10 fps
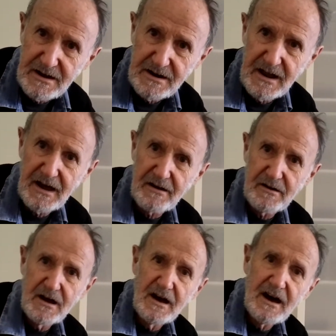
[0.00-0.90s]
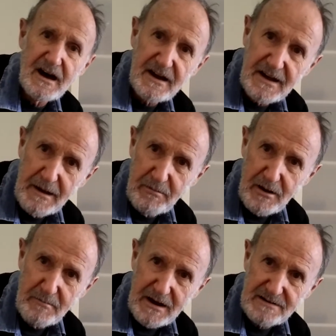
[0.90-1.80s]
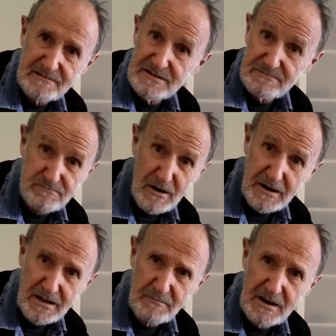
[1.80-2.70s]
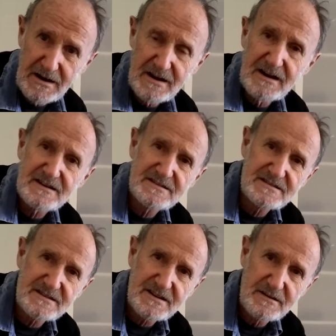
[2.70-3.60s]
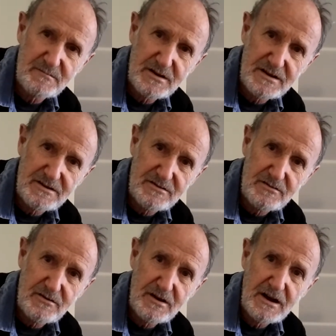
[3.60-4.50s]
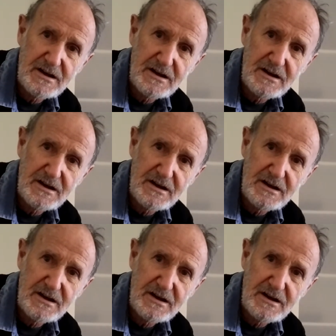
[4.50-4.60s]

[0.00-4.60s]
Now, Campylobacter is one of the many nasties that can be in your